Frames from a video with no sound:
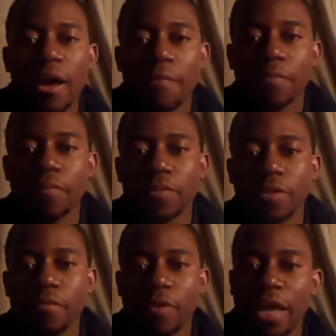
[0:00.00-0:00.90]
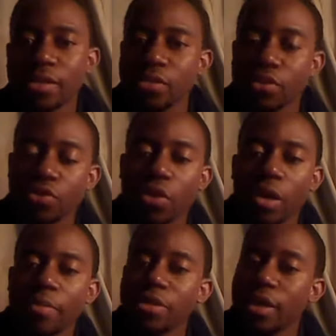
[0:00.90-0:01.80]
Um, flax and soy
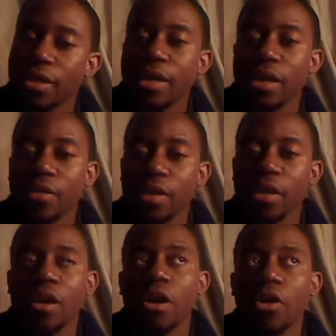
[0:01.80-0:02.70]
are particularly healthy